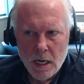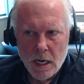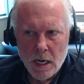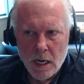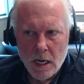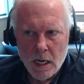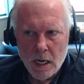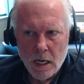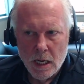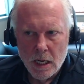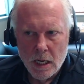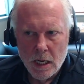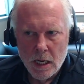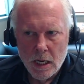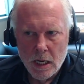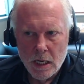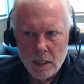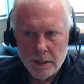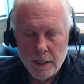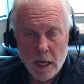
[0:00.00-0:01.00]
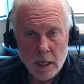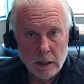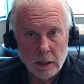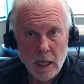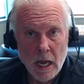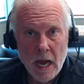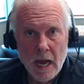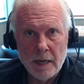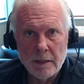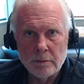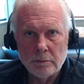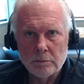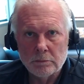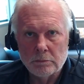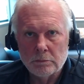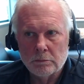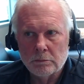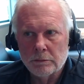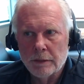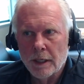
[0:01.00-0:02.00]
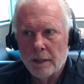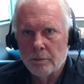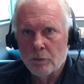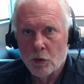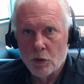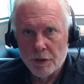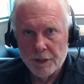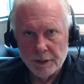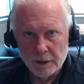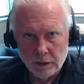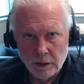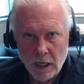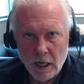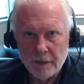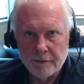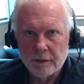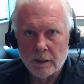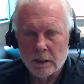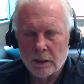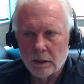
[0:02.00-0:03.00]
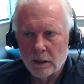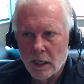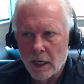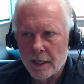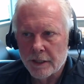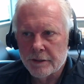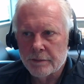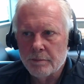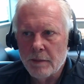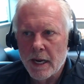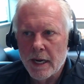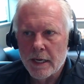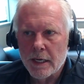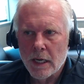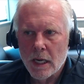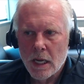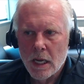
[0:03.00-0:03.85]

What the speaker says: Not a lot, but more than a lot of our clients make.